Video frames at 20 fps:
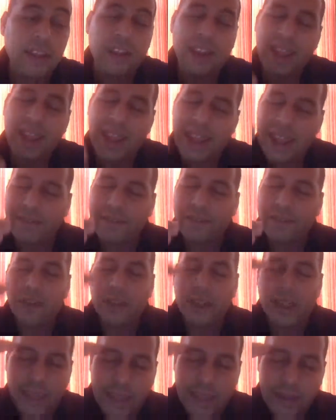You have
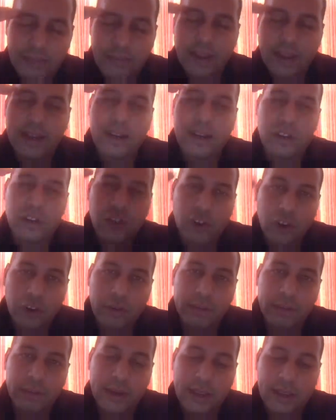to have a
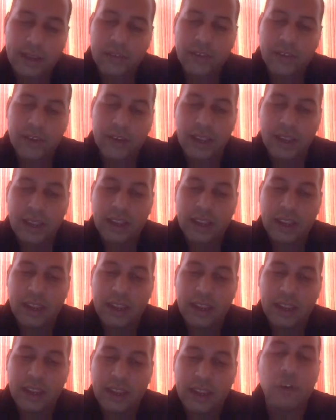determination
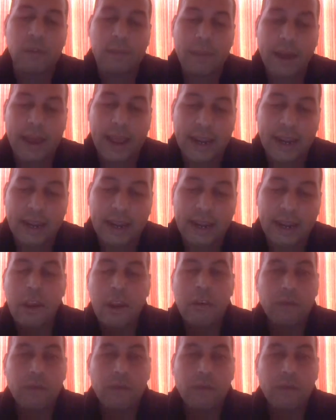in your mind.